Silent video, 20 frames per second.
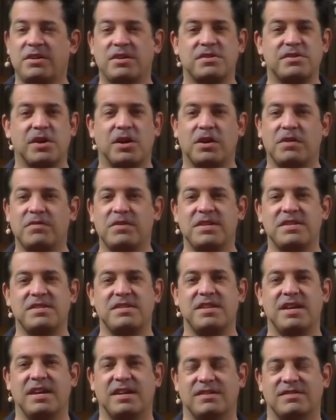does all of these
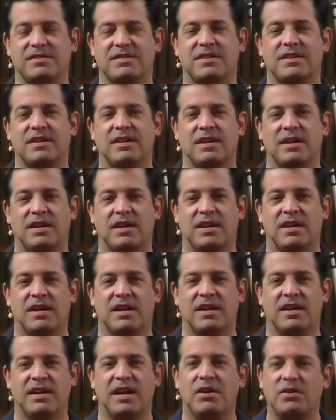things.
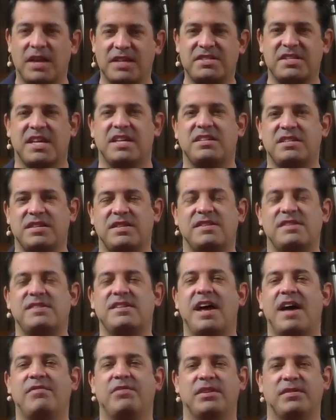Now let's get to the
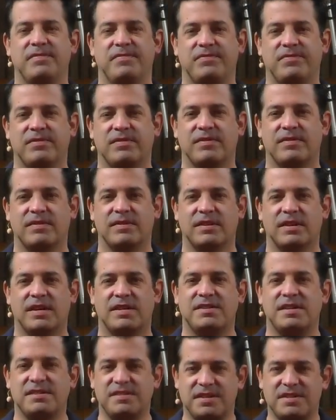7,
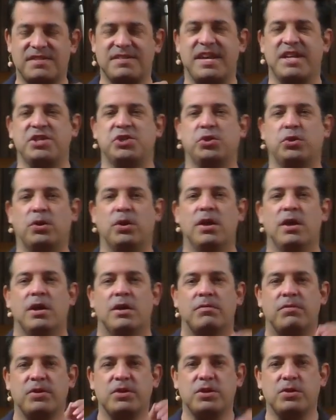because it's essential
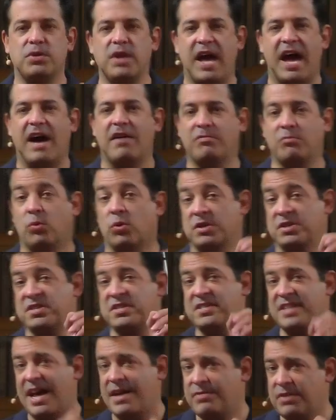for you to have more
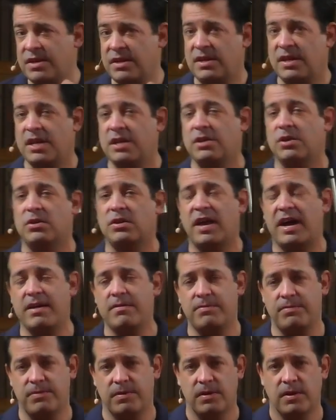7 in your
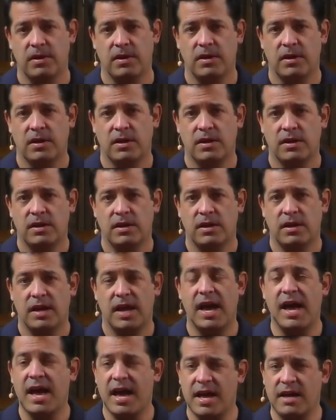life,
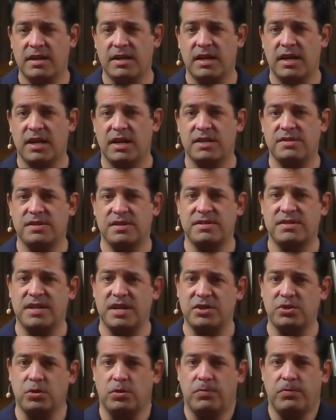and it is
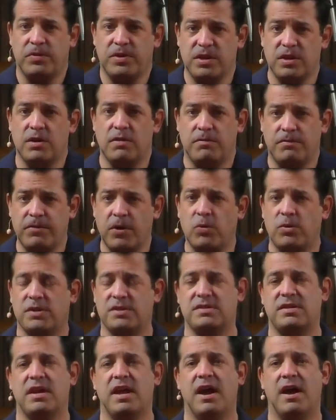essential for you to
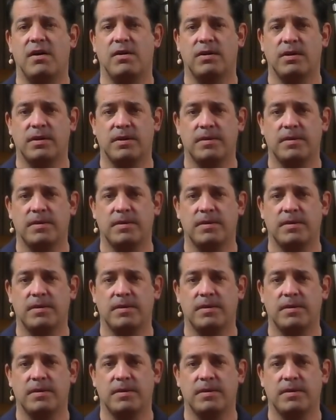focus now.